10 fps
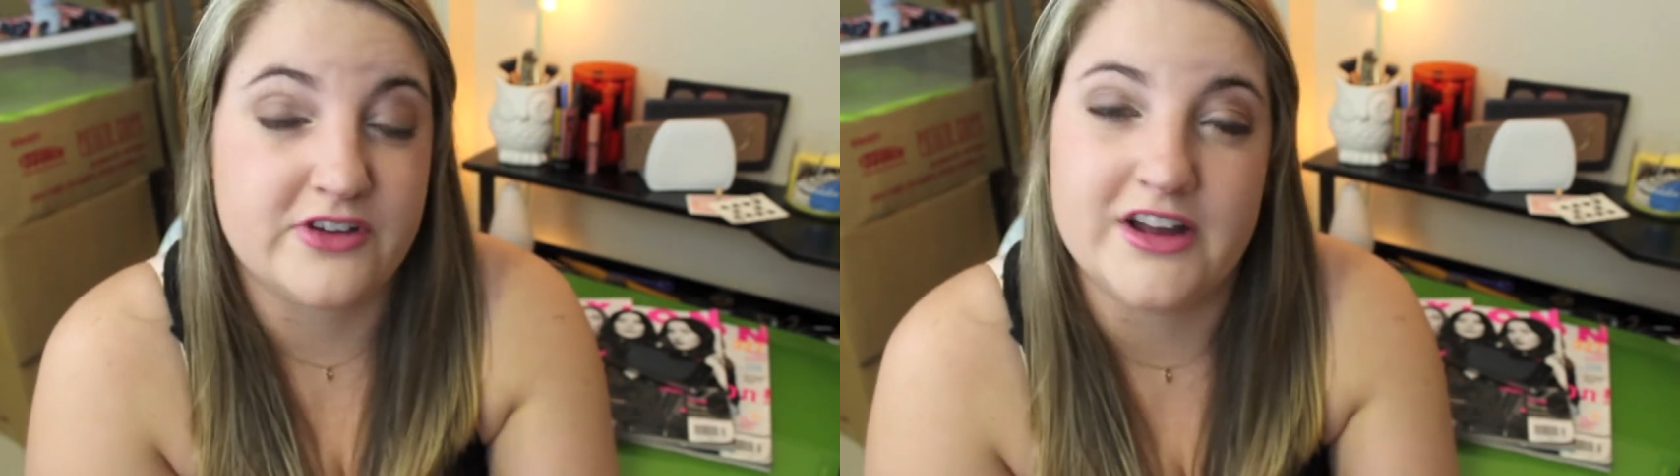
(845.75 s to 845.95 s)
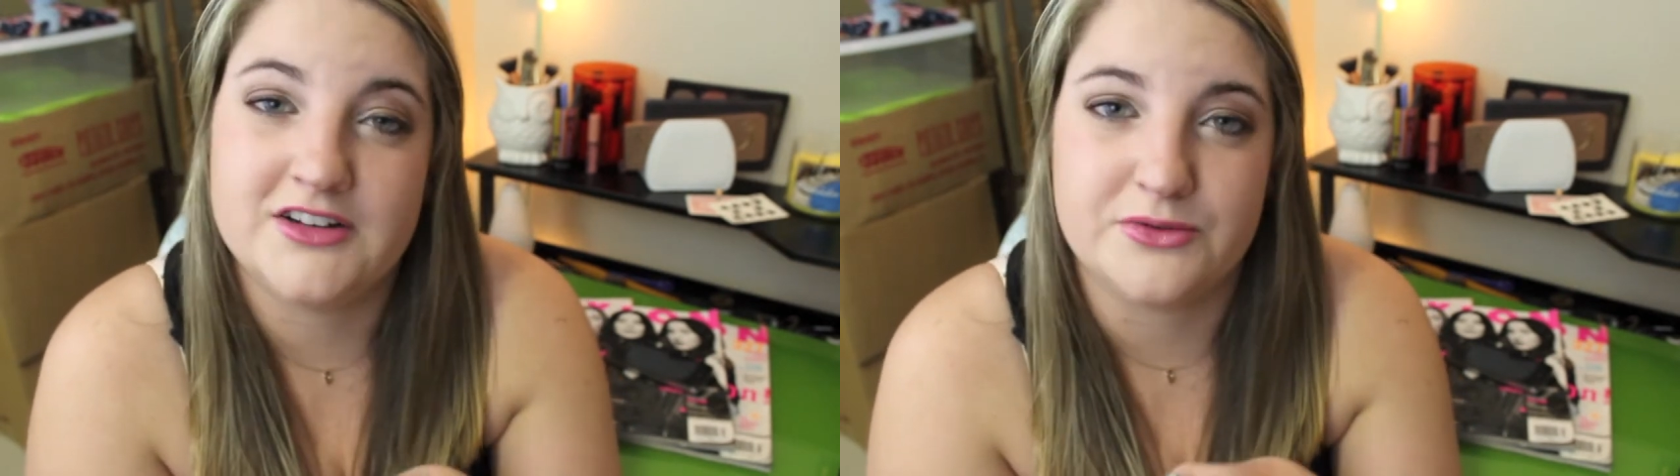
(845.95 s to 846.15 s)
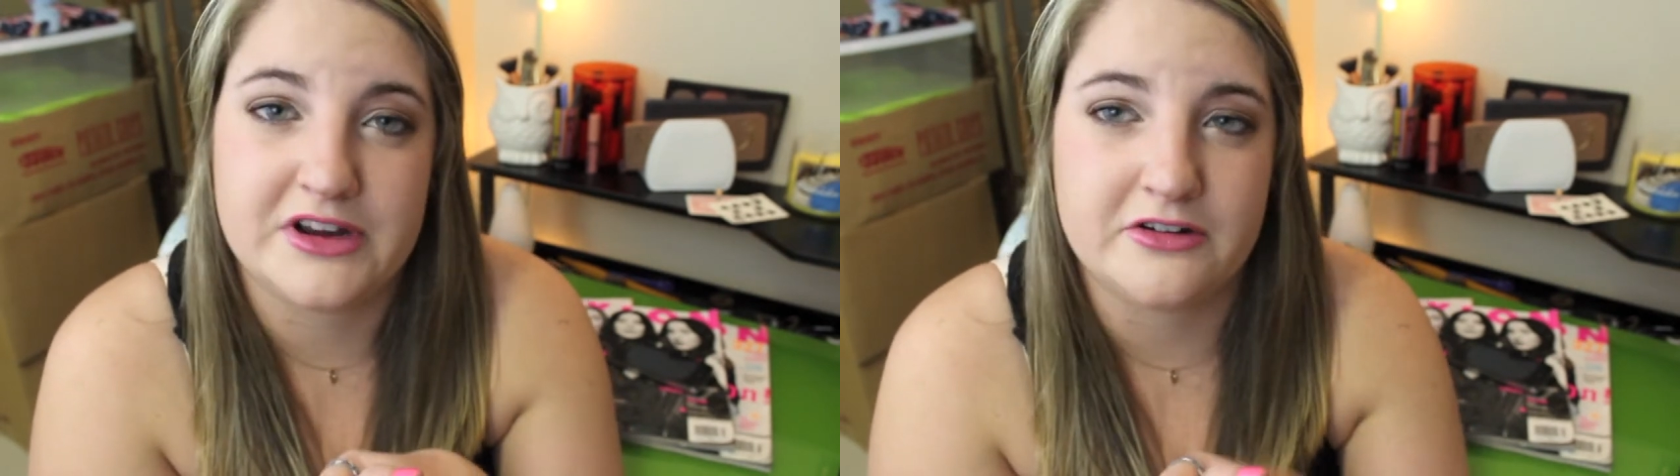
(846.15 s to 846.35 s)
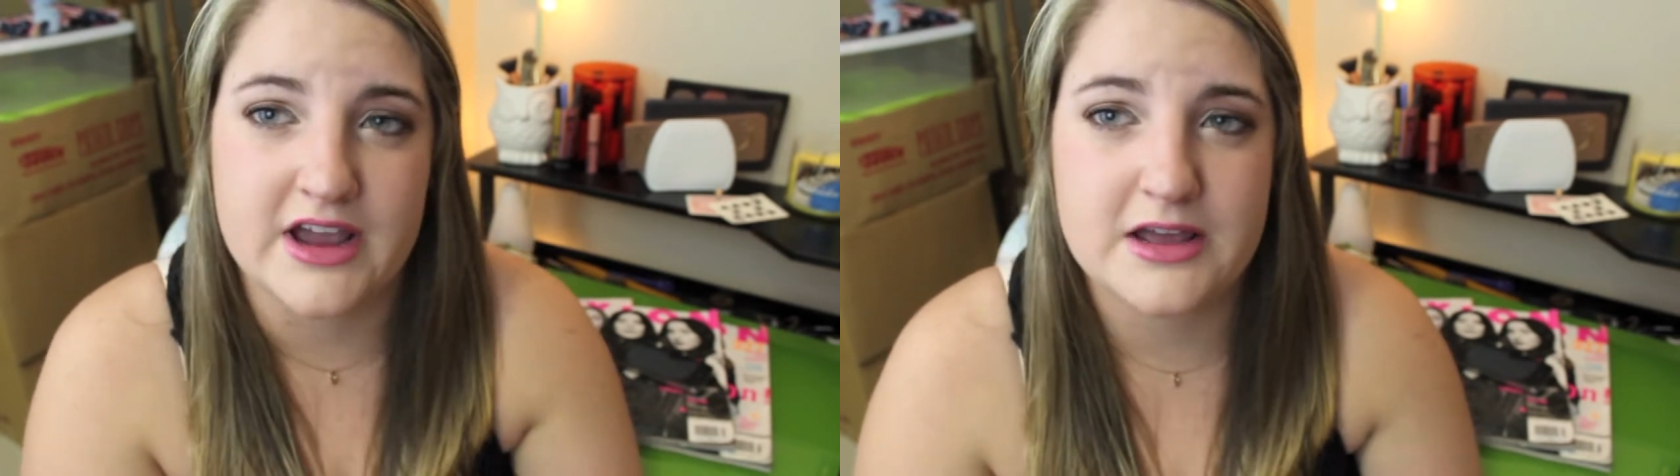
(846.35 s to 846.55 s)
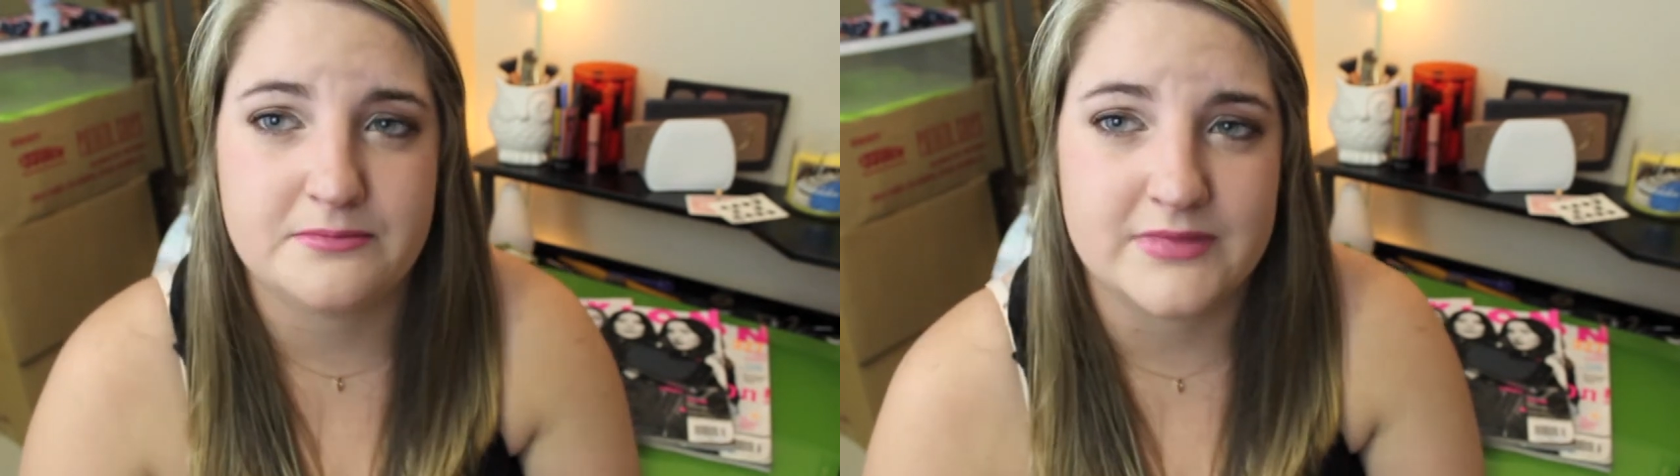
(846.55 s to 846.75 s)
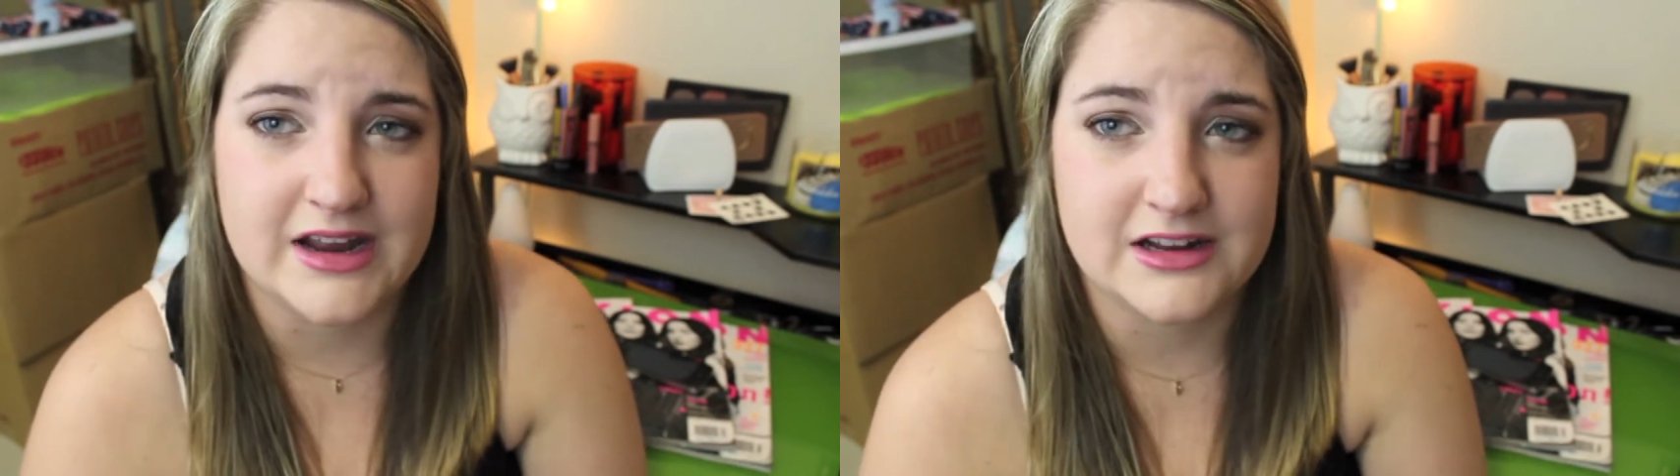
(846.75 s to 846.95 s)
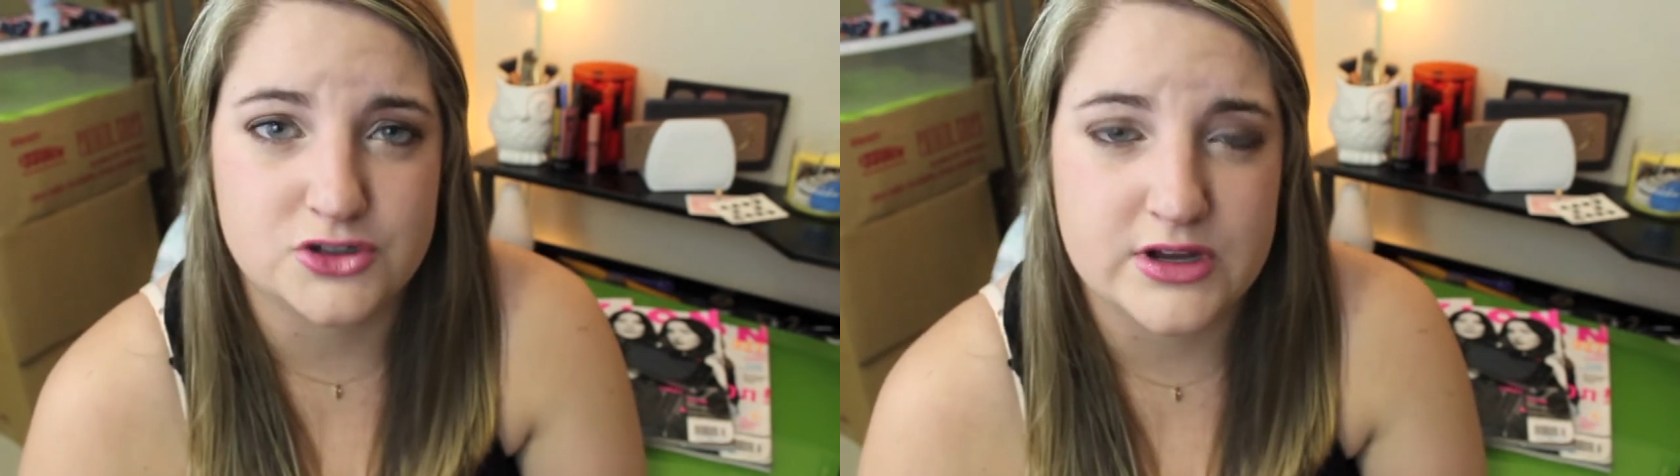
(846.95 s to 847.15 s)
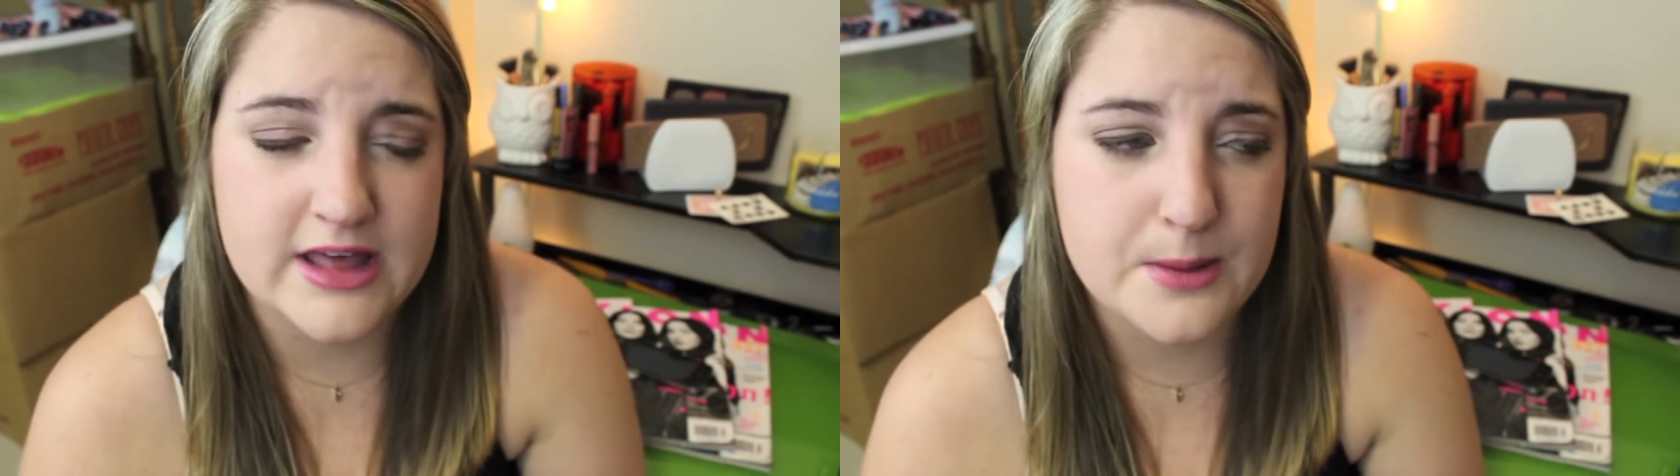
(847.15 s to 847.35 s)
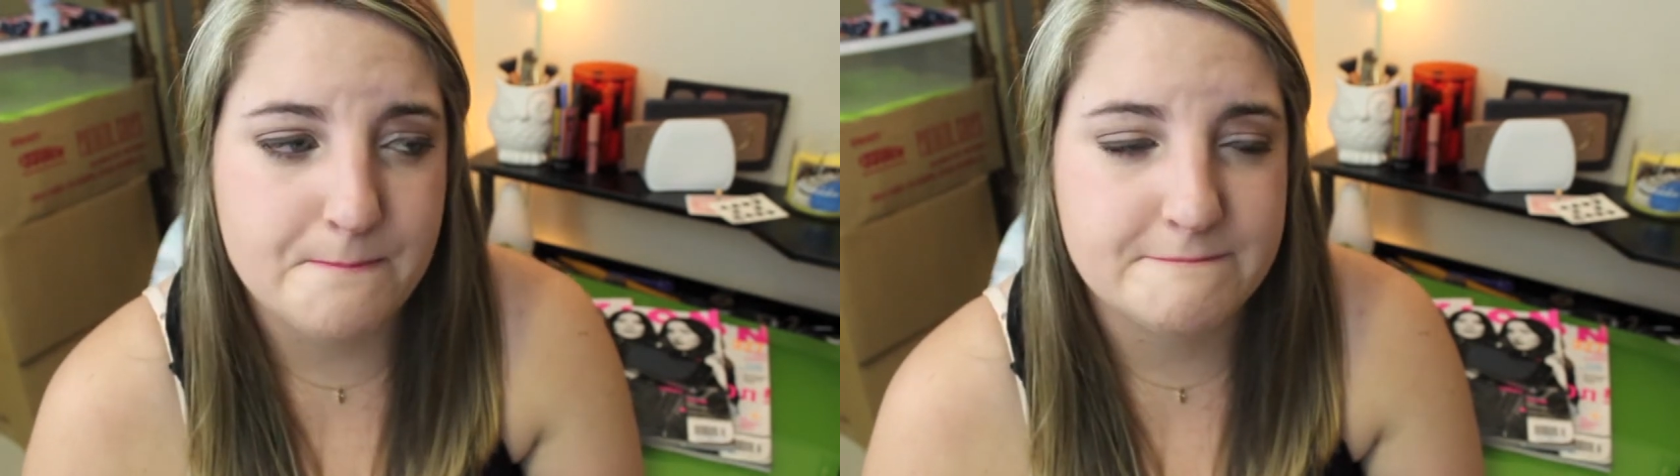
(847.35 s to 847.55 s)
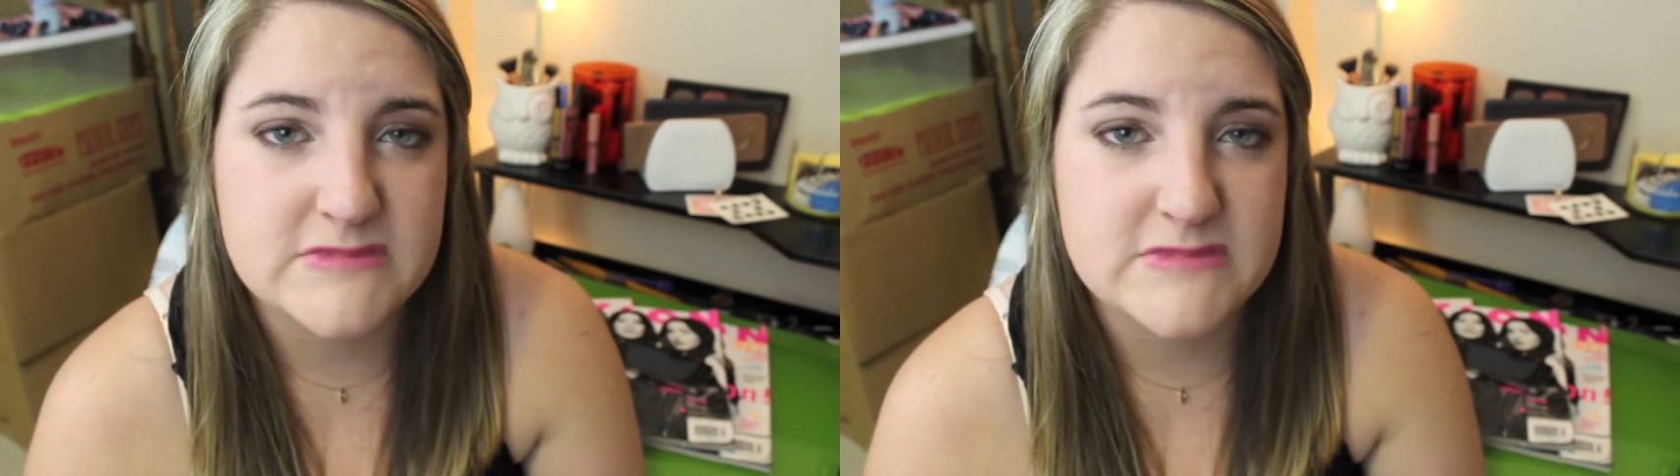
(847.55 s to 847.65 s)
fun to recreate and I enjoy that.